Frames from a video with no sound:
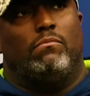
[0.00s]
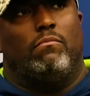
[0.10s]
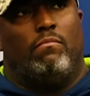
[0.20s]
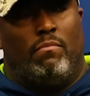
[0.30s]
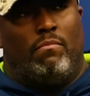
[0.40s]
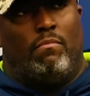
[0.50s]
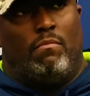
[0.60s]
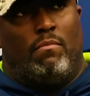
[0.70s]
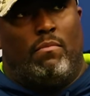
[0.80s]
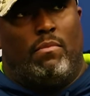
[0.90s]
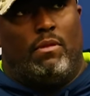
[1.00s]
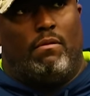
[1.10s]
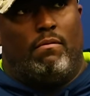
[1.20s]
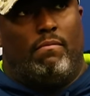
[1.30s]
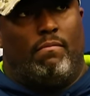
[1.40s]
Was that a
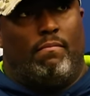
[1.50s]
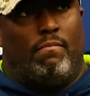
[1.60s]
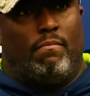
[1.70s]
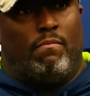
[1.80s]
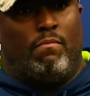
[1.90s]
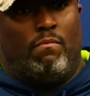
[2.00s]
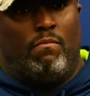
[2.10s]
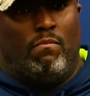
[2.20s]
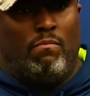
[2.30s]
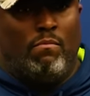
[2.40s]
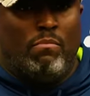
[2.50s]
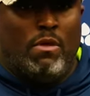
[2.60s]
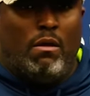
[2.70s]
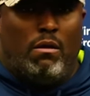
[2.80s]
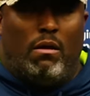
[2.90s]
textbook example of how to do
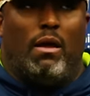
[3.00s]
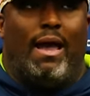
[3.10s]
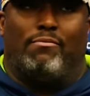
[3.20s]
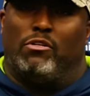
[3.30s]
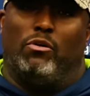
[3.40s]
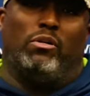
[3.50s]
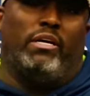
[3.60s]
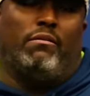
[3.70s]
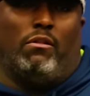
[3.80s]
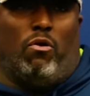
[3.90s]
that cleanly? Absolutely.